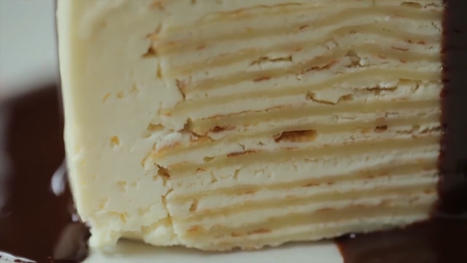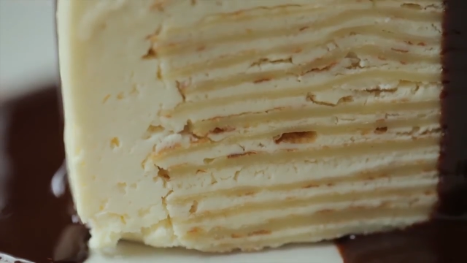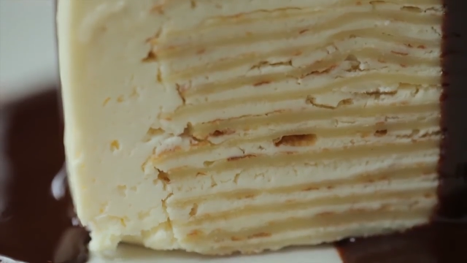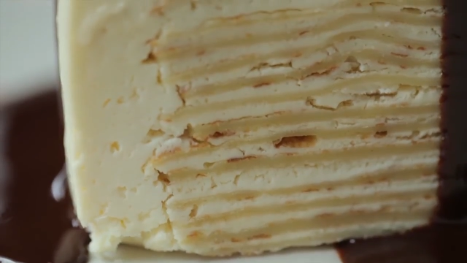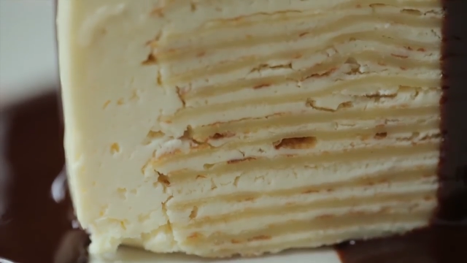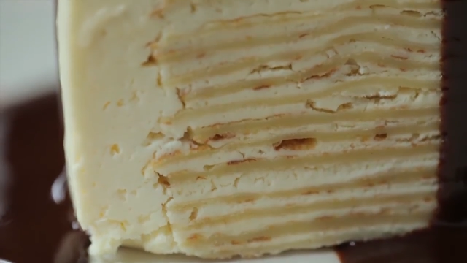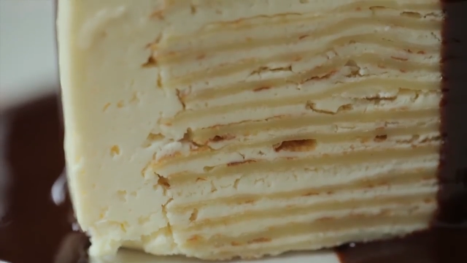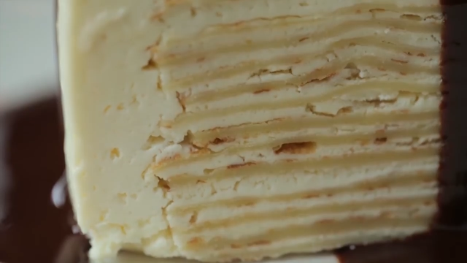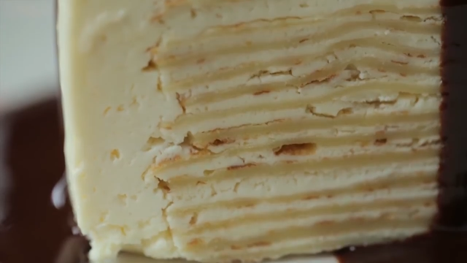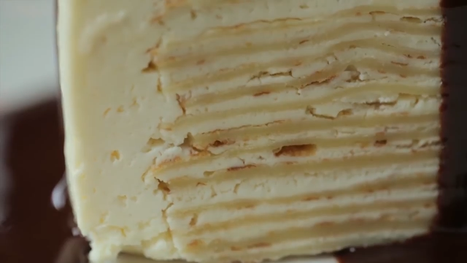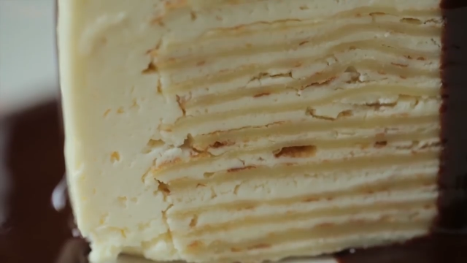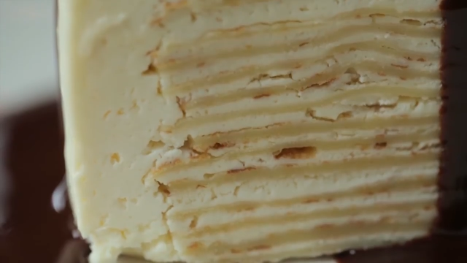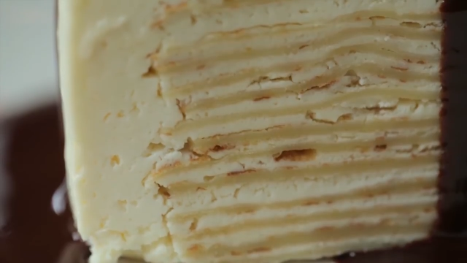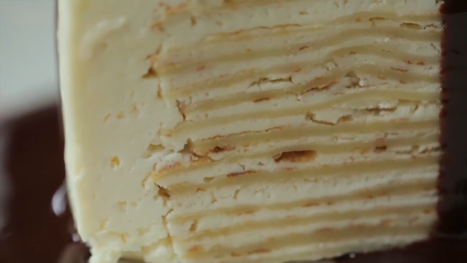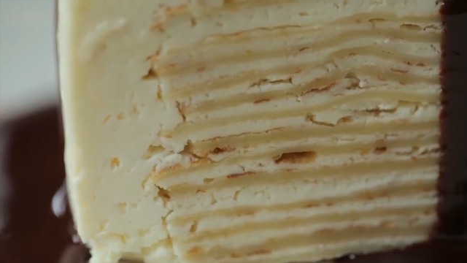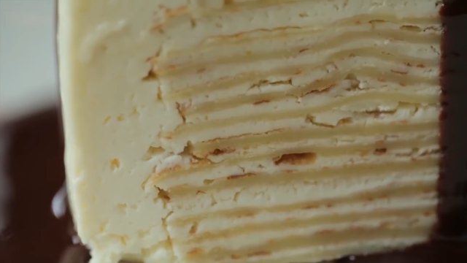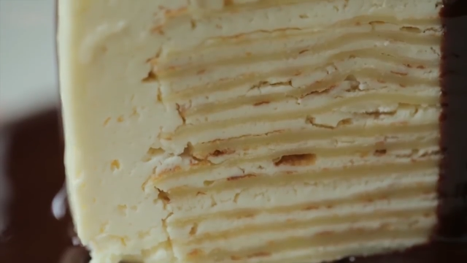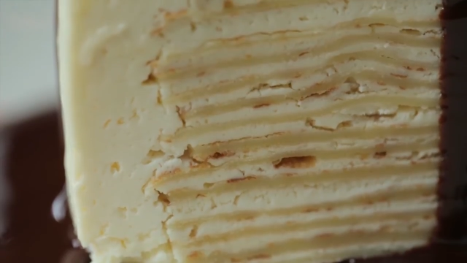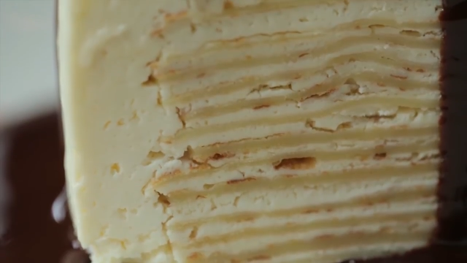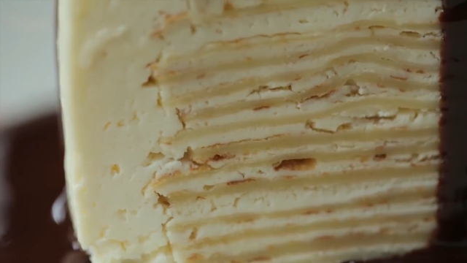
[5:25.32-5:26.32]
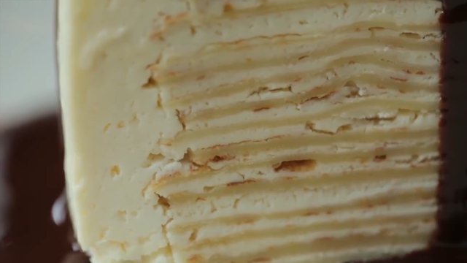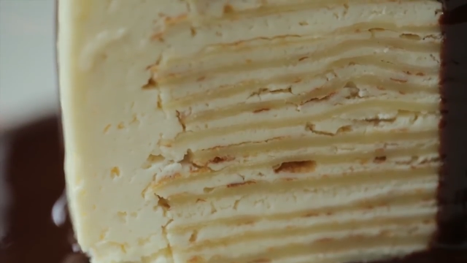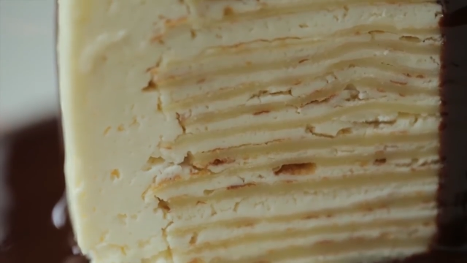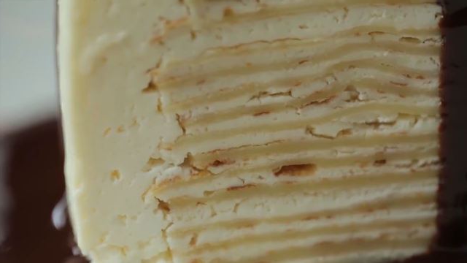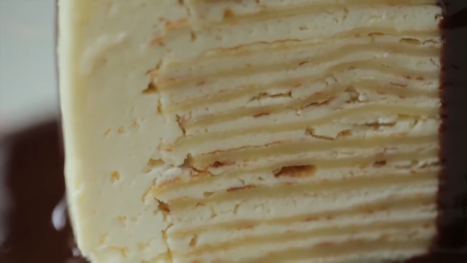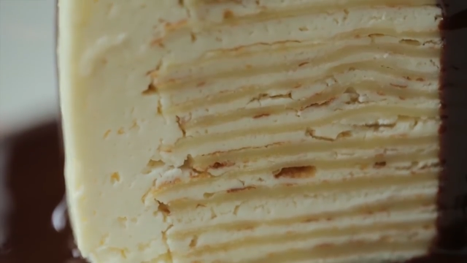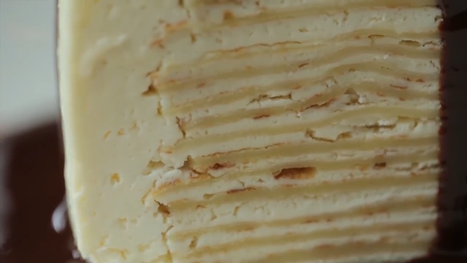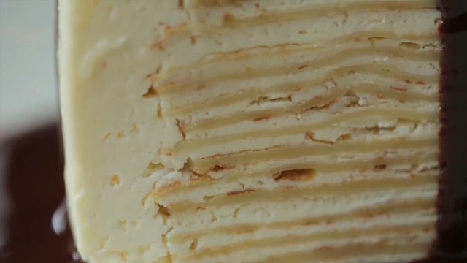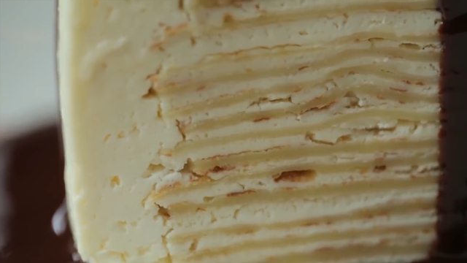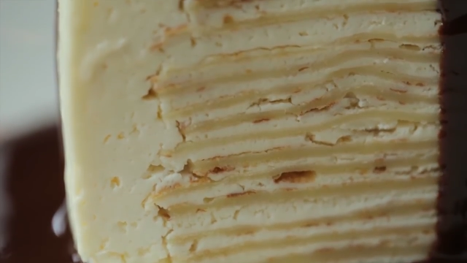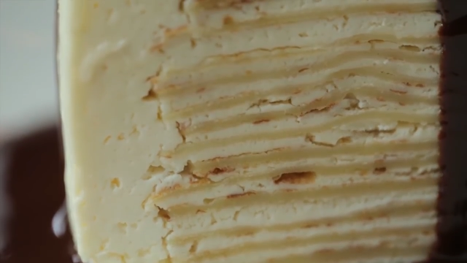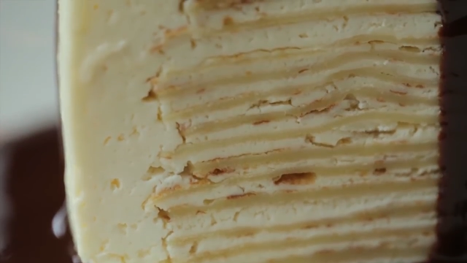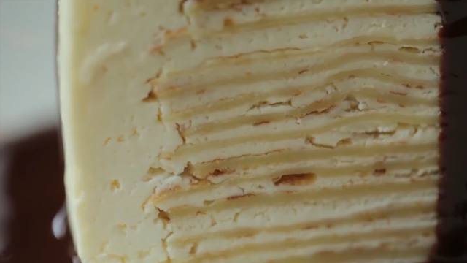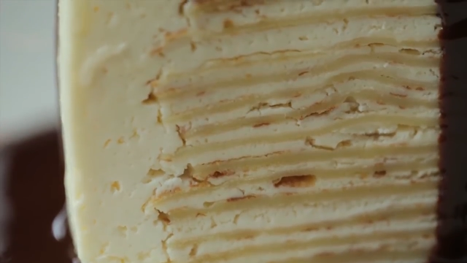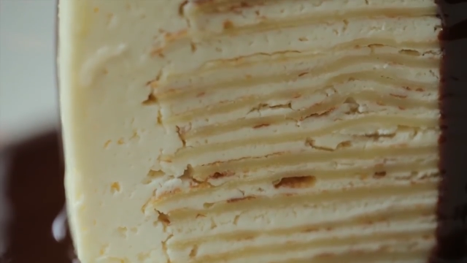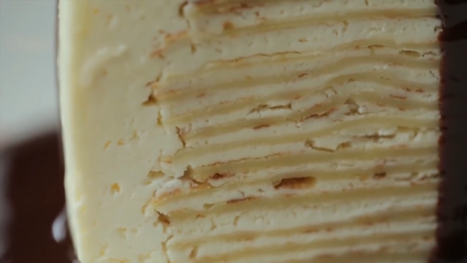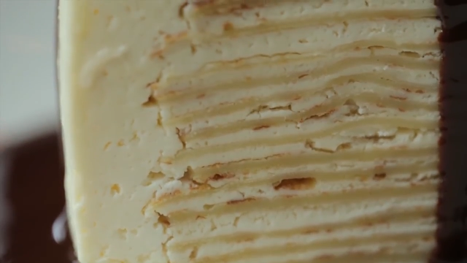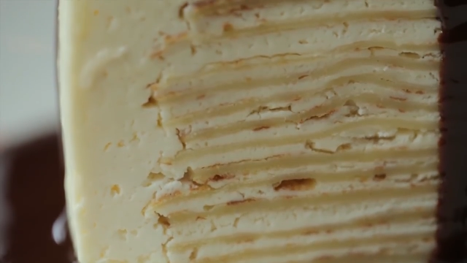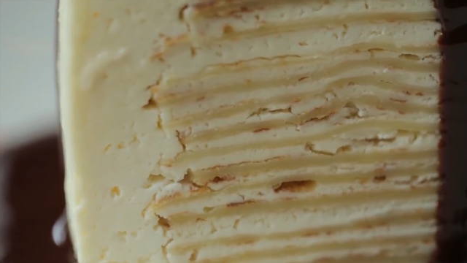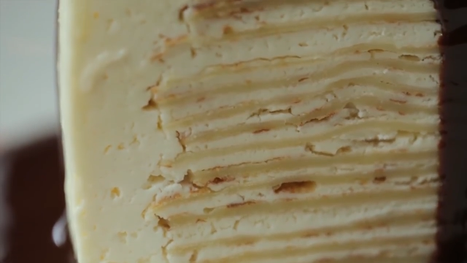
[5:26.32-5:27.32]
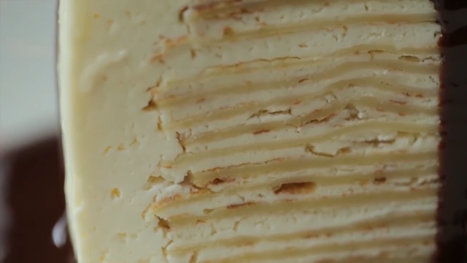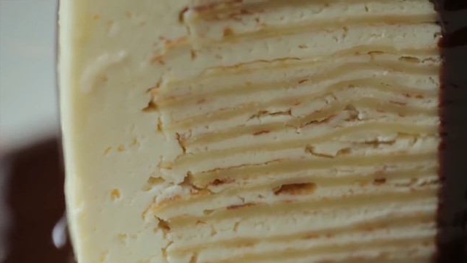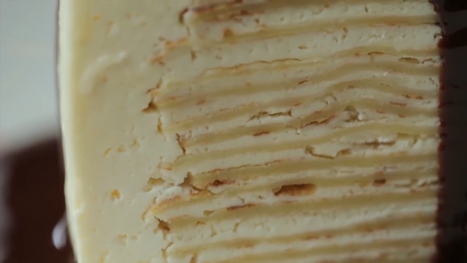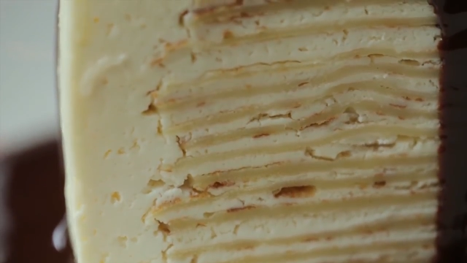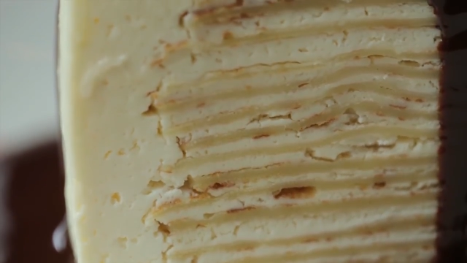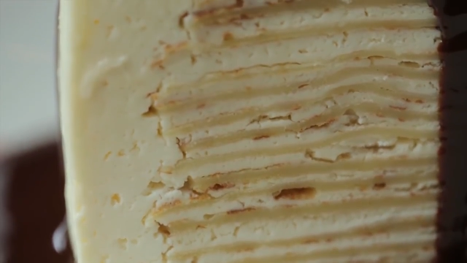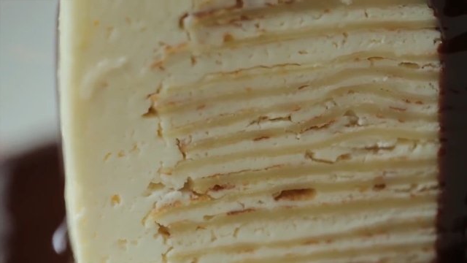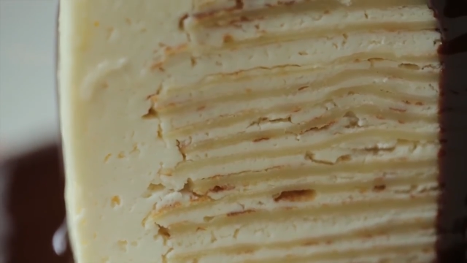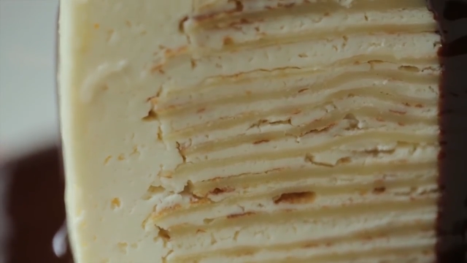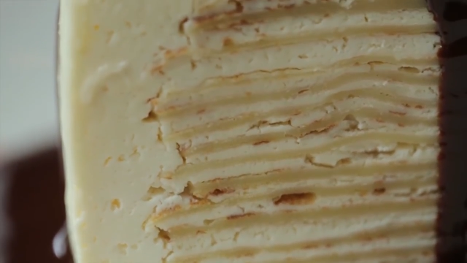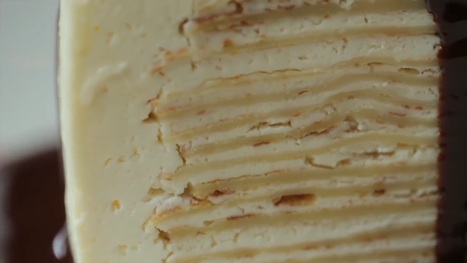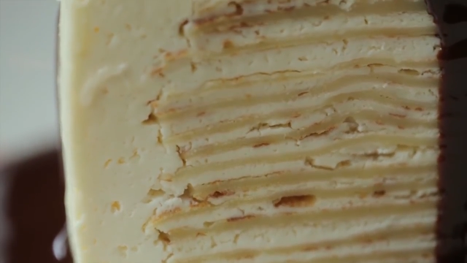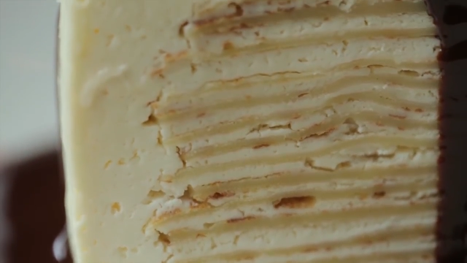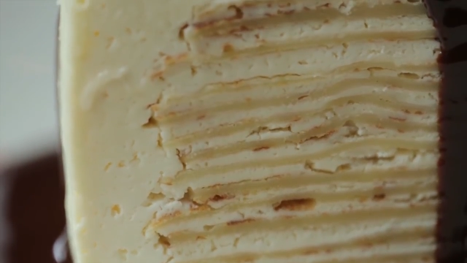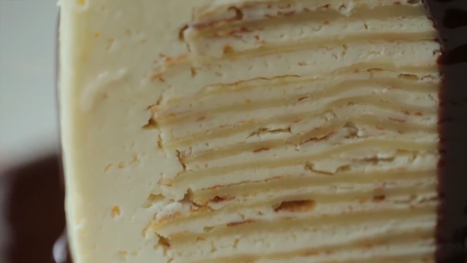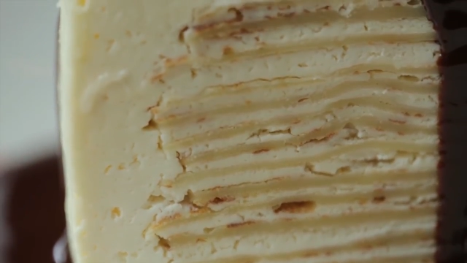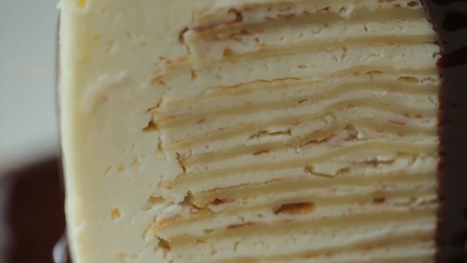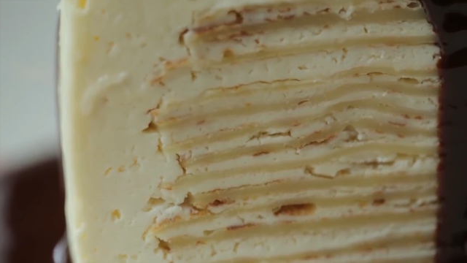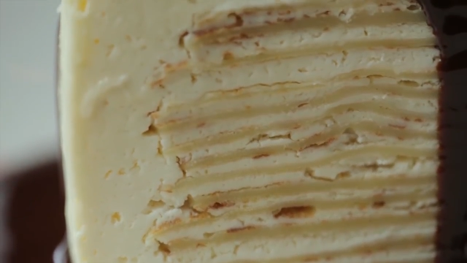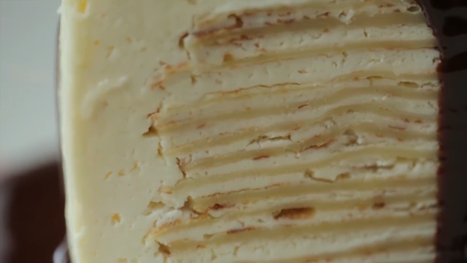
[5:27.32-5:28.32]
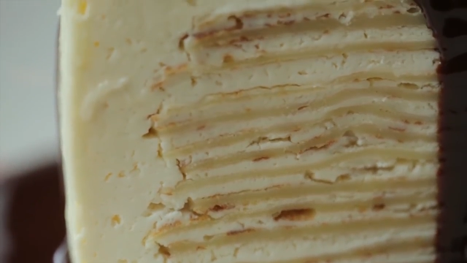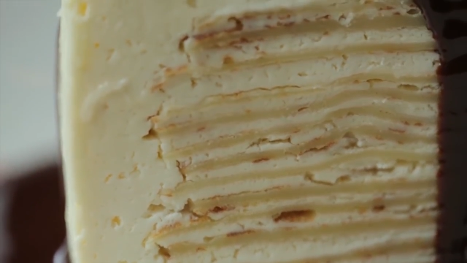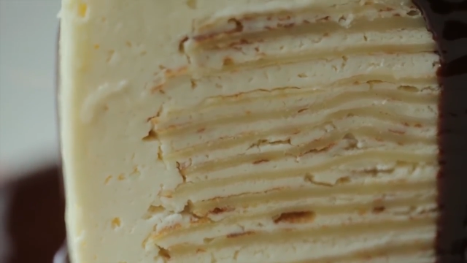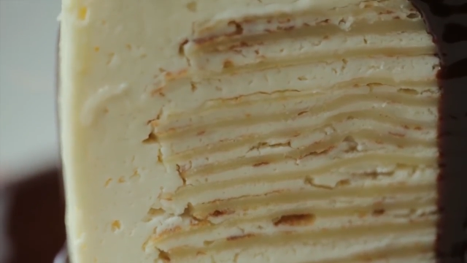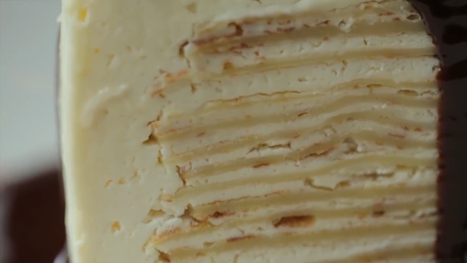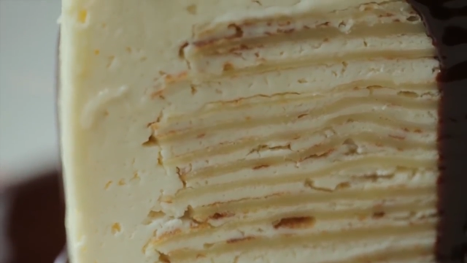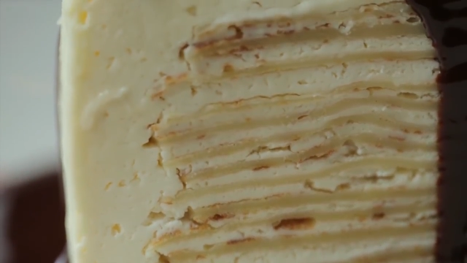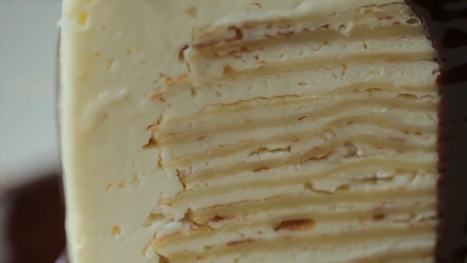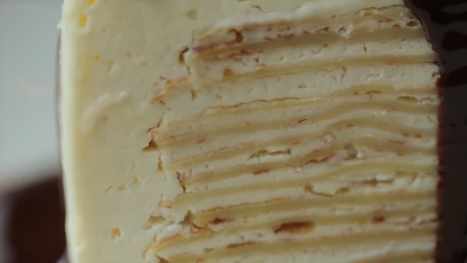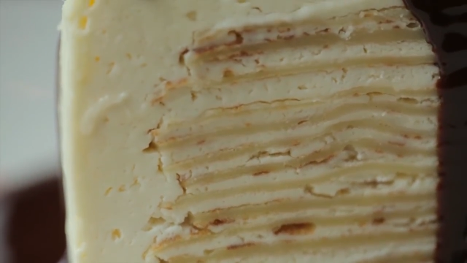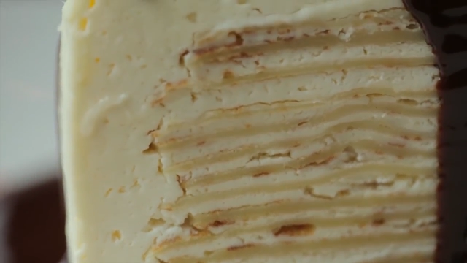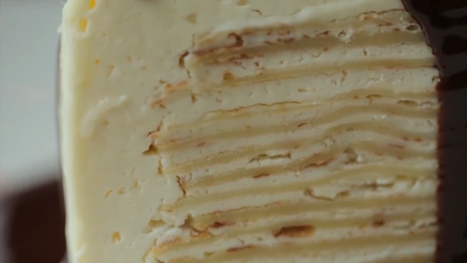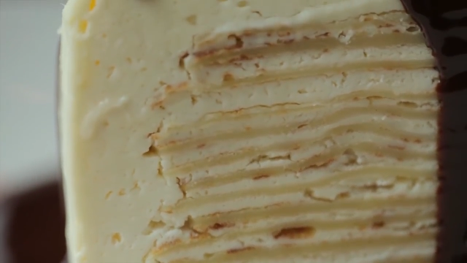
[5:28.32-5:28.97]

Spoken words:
No face is visible, so there are no lips to read.